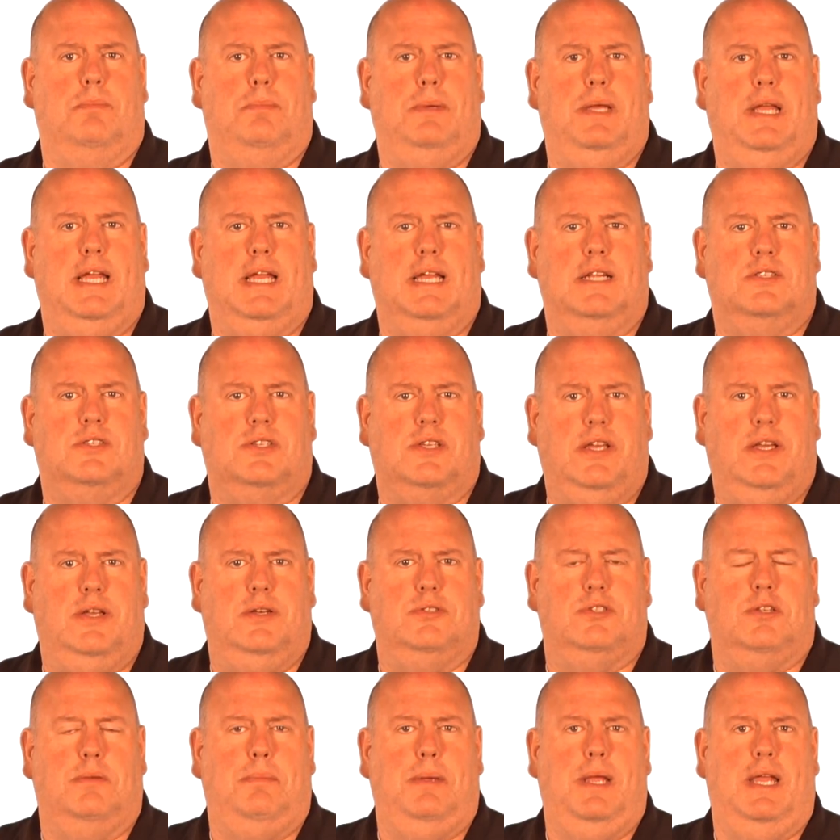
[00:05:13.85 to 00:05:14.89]
being in
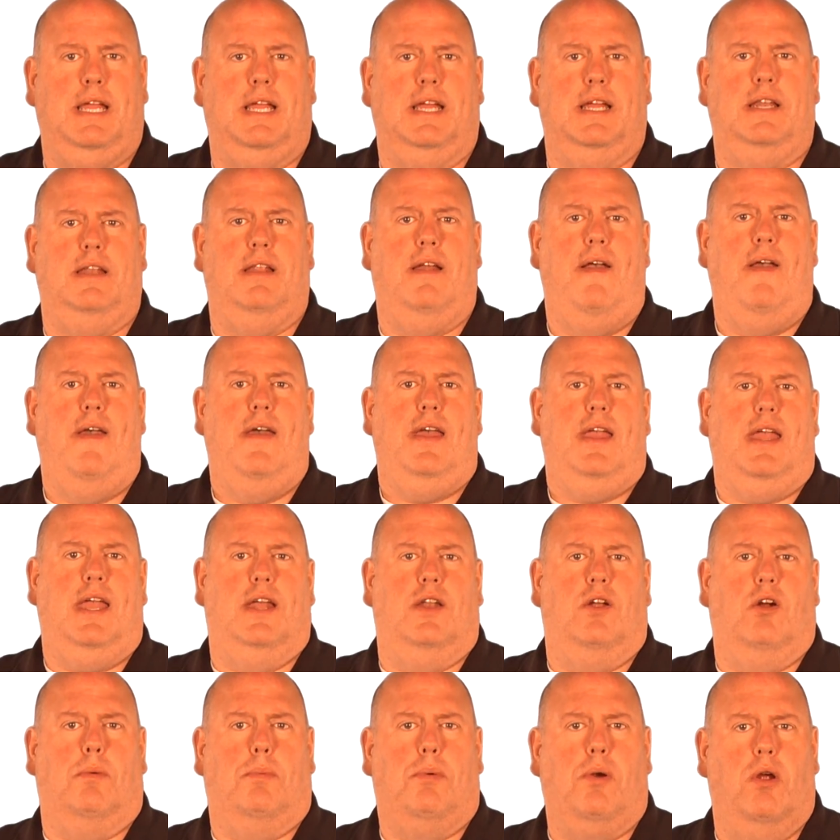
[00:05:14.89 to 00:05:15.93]
skills and being
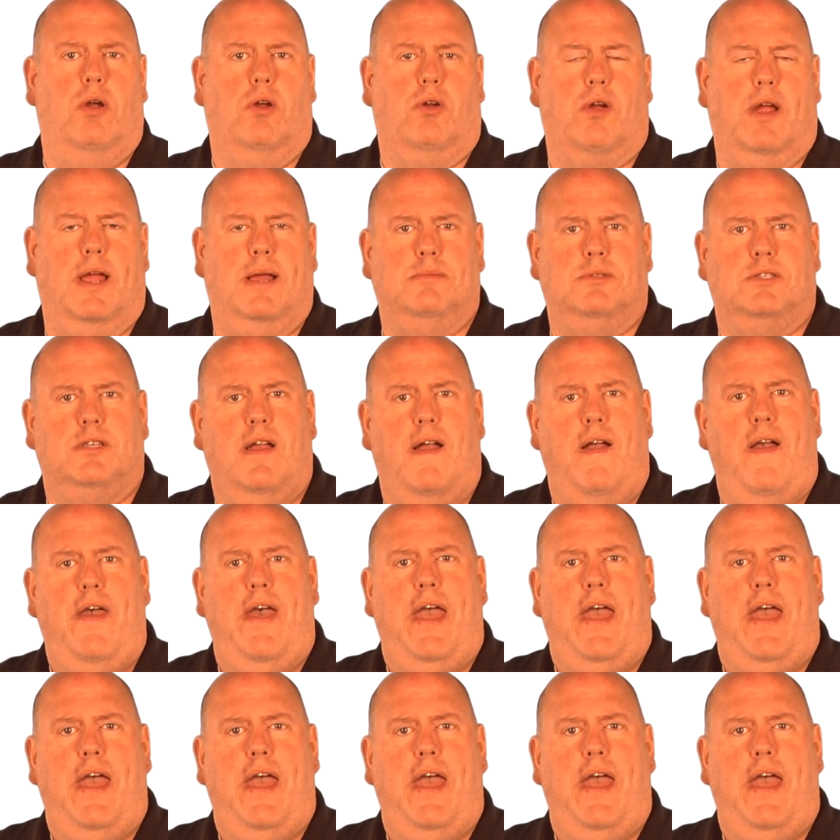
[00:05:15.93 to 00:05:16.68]
in our programs.